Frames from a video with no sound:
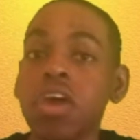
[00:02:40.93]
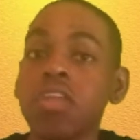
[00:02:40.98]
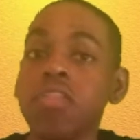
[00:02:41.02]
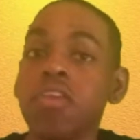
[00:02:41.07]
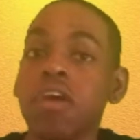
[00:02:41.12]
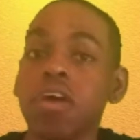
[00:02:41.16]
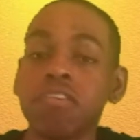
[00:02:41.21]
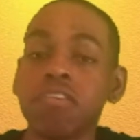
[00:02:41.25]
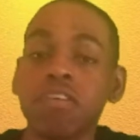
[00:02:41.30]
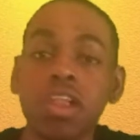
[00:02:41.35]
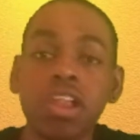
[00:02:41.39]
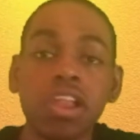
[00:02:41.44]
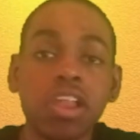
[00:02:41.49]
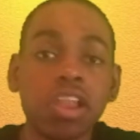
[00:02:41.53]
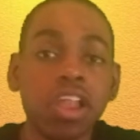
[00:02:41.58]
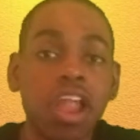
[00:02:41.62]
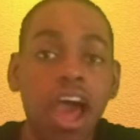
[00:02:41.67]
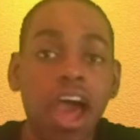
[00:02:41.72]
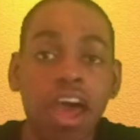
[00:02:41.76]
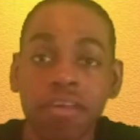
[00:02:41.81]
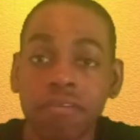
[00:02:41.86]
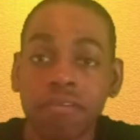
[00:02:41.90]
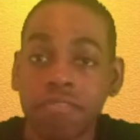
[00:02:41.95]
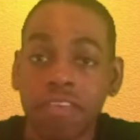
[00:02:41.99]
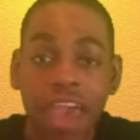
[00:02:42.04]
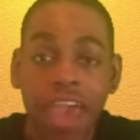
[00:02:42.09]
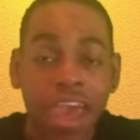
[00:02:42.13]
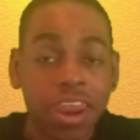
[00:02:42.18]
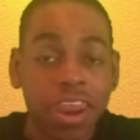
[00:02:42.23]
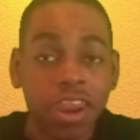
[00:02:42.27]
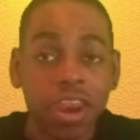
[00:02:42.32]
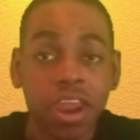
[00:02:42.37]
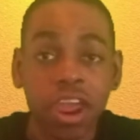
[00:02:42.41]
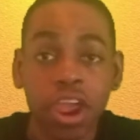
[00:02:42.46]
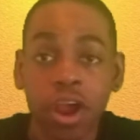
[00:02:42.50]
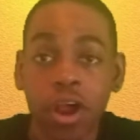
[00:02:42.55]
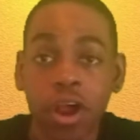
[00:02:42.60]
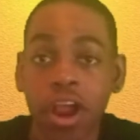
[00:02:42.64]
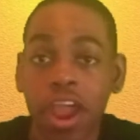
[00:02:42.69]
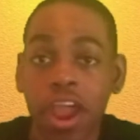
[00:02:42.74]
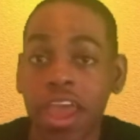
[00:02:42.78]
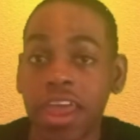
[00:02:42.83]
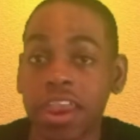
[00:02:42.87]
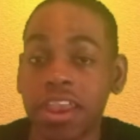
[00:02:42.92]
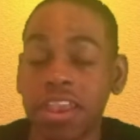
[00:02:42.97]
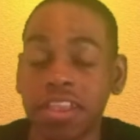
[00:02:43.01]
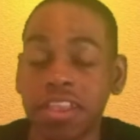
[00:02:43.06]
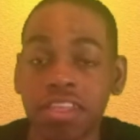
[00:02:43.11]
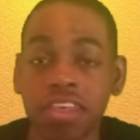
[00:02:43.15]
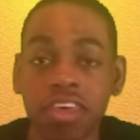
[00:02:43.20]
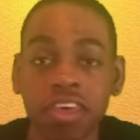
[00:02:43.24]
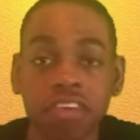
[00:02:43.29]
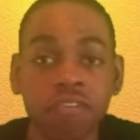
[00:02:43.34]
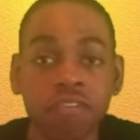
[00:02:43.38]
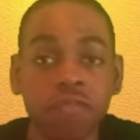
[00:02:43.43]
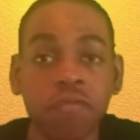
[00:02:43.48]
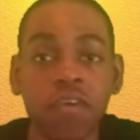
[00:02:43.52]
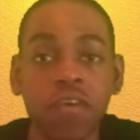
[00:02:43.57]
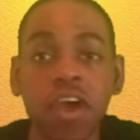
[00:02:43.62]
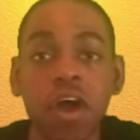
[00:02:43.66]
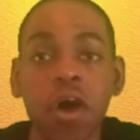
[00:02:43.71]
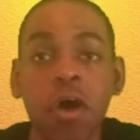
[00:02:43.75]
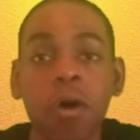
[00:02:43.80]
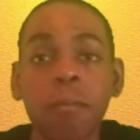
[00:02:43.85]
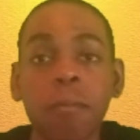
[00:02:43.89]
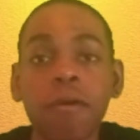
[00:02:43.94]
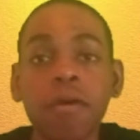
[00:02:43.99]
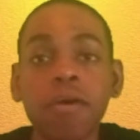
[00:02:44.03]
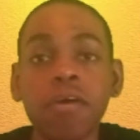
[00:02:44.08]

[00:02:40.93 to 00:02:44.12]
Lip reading: There's a lot of that in here, and this film,